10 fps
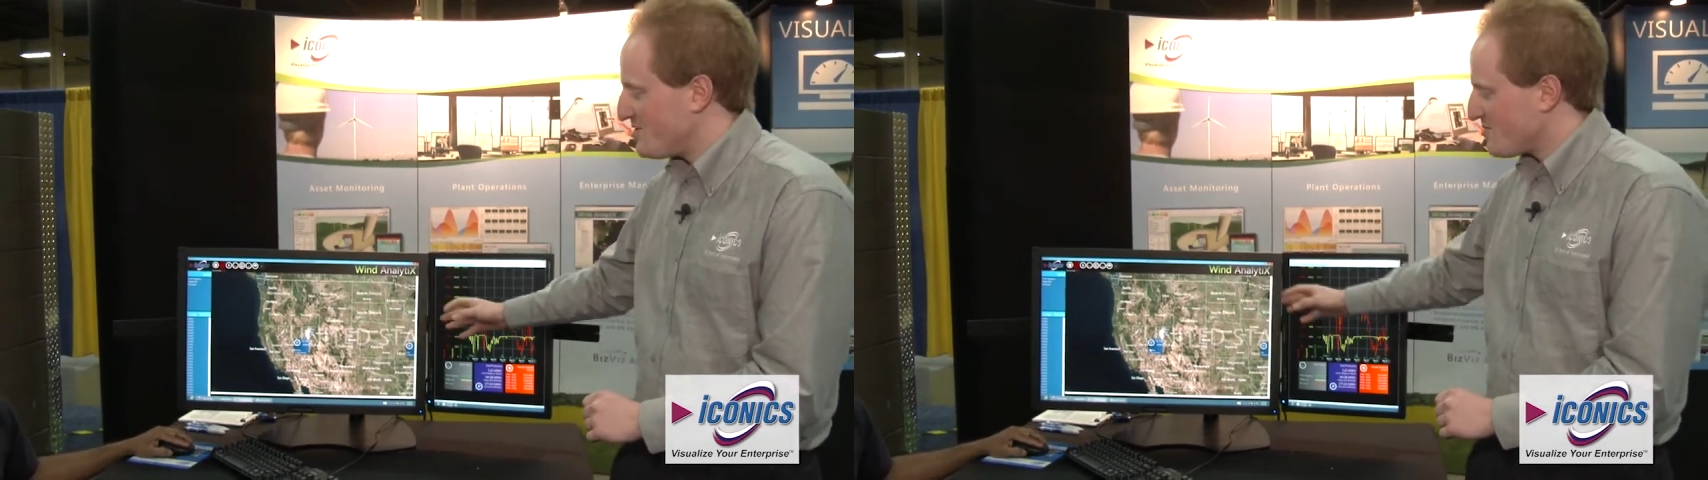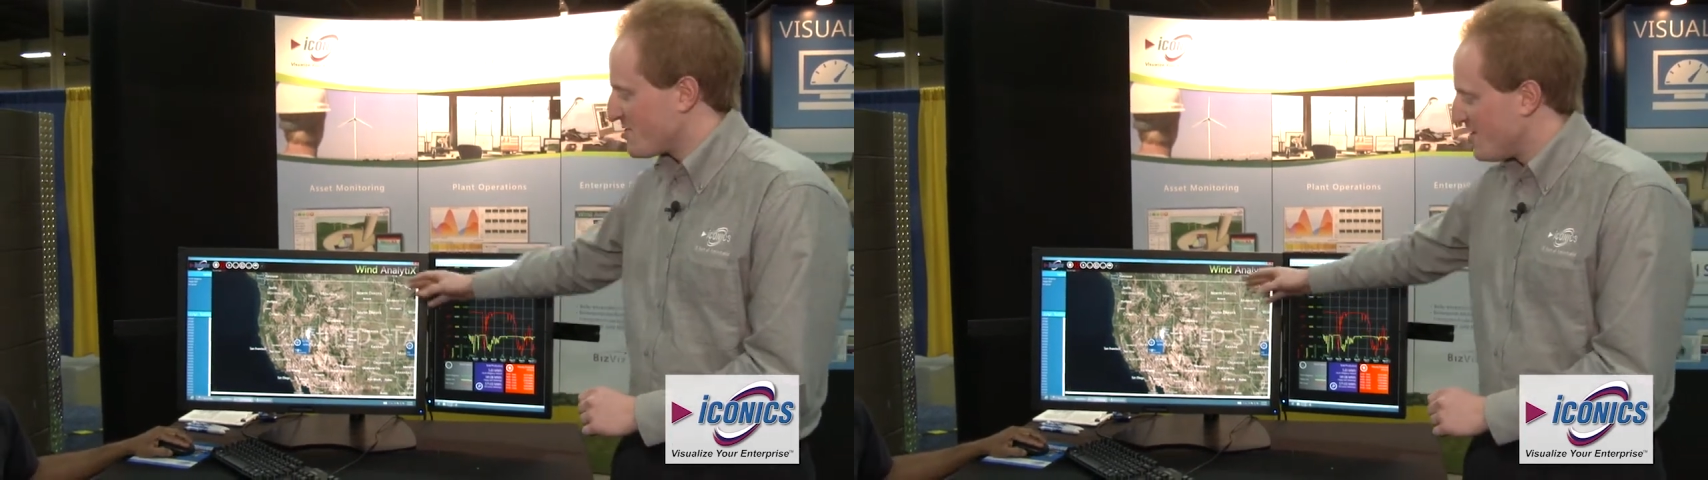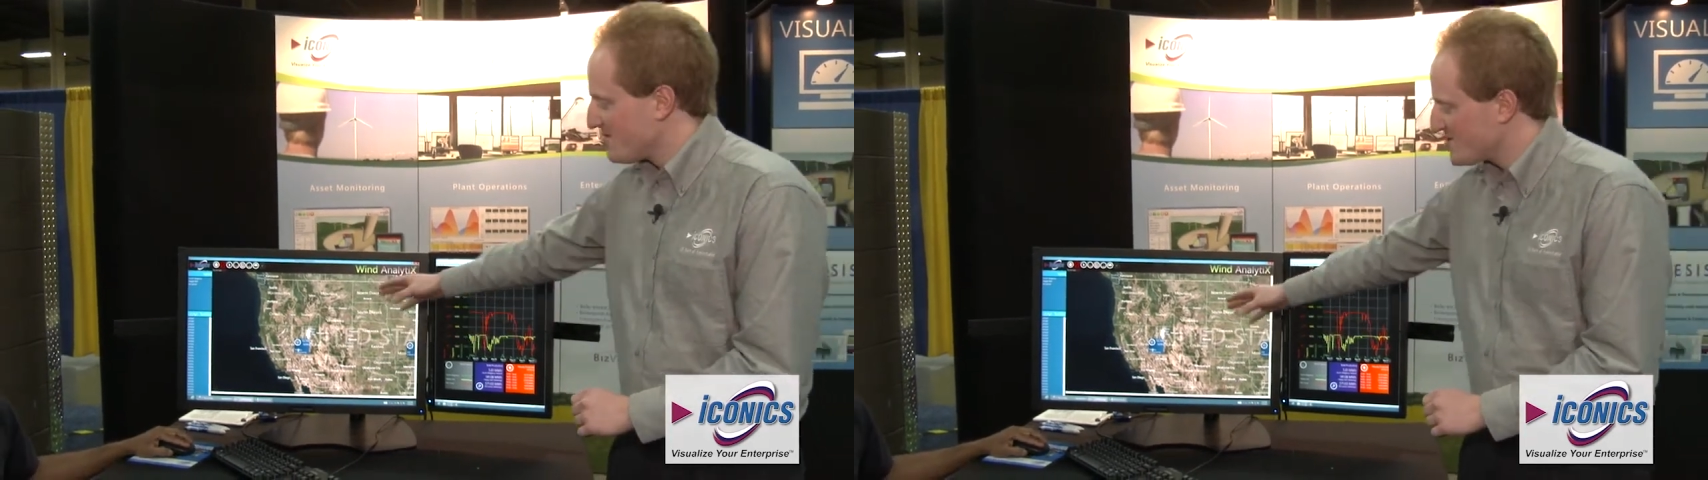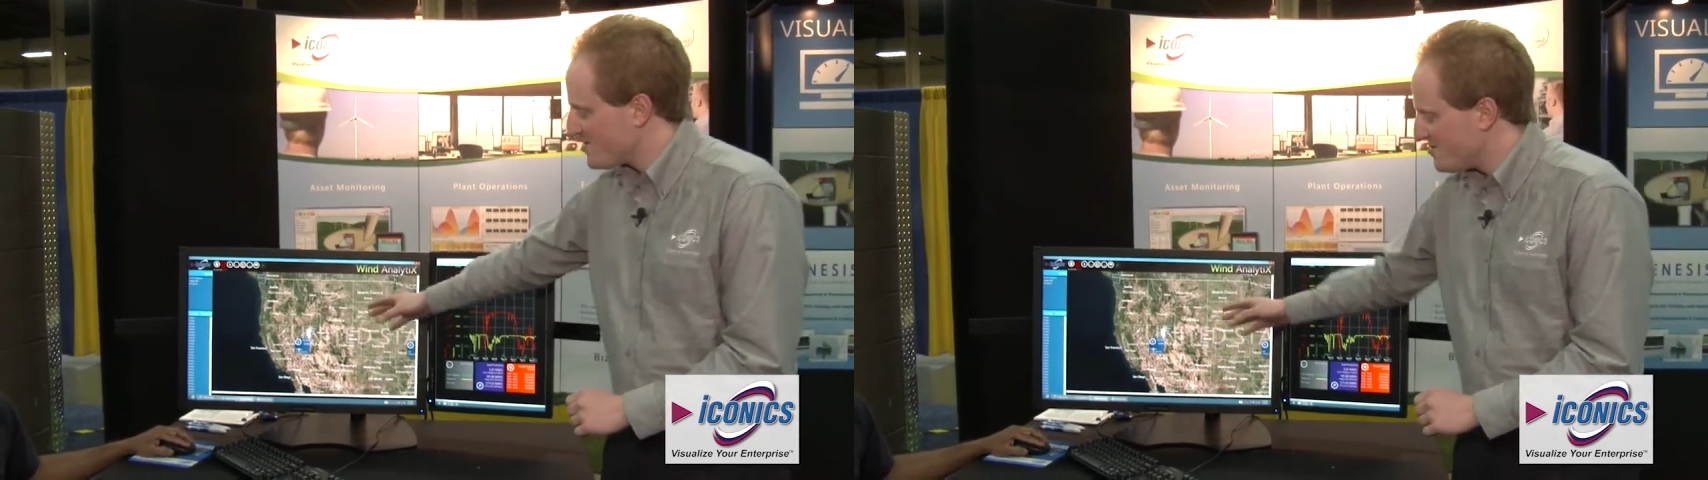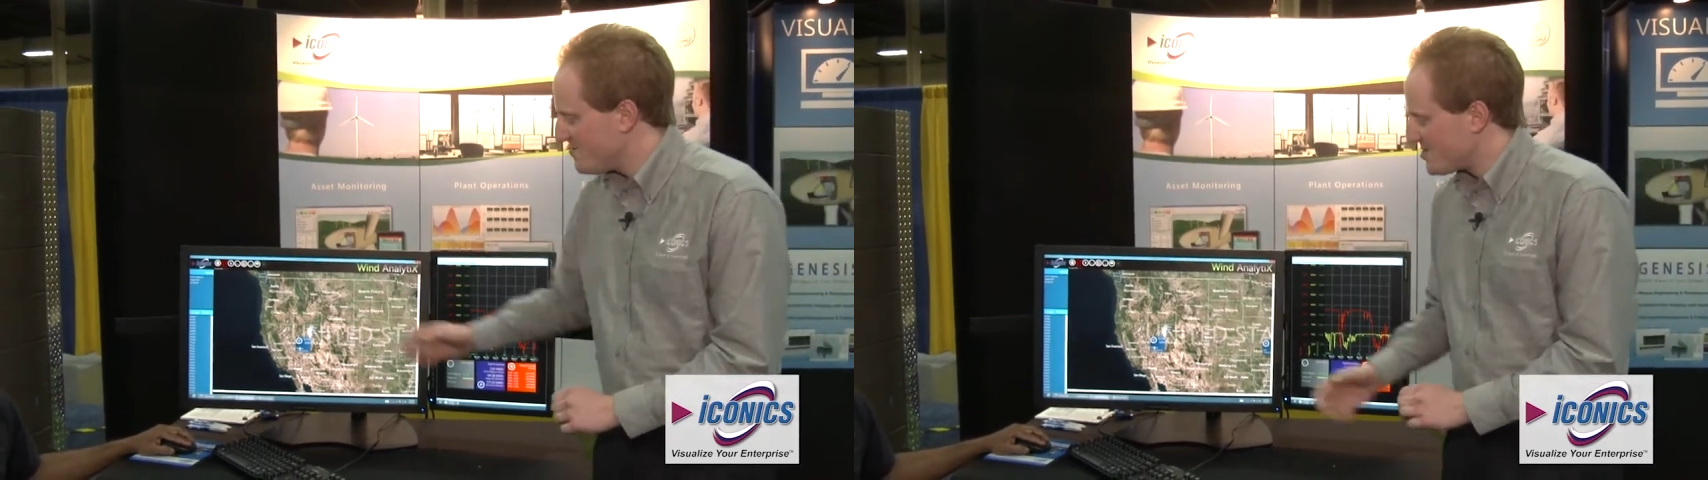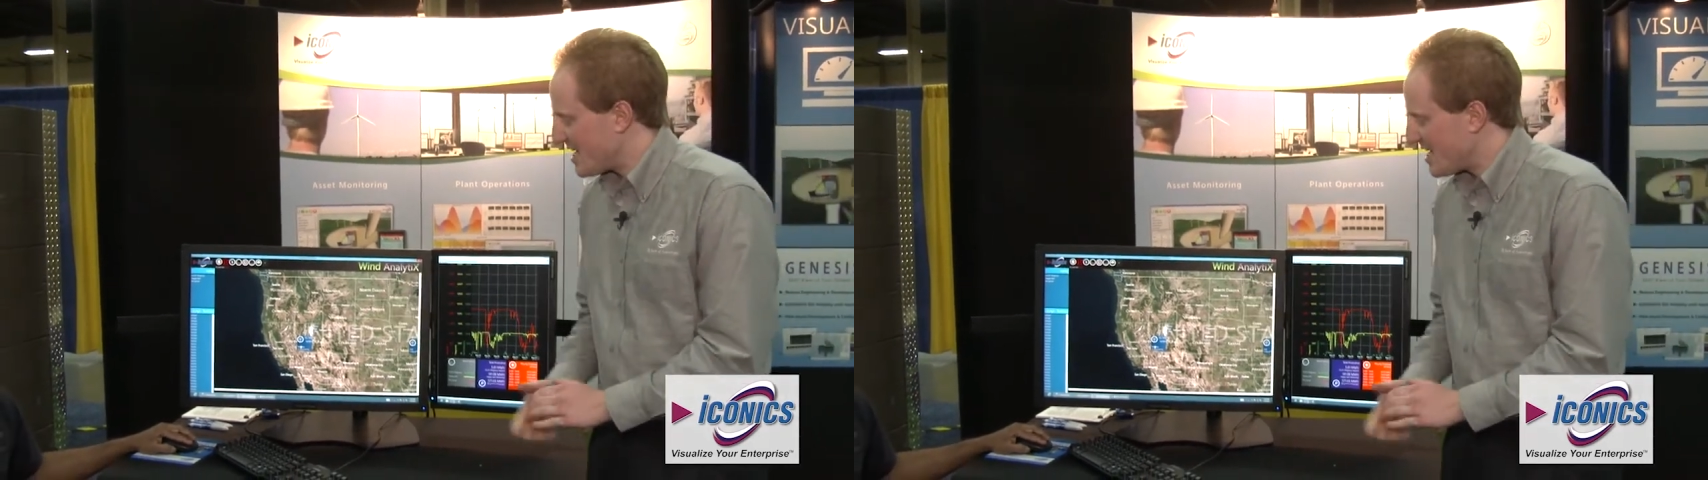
You can also use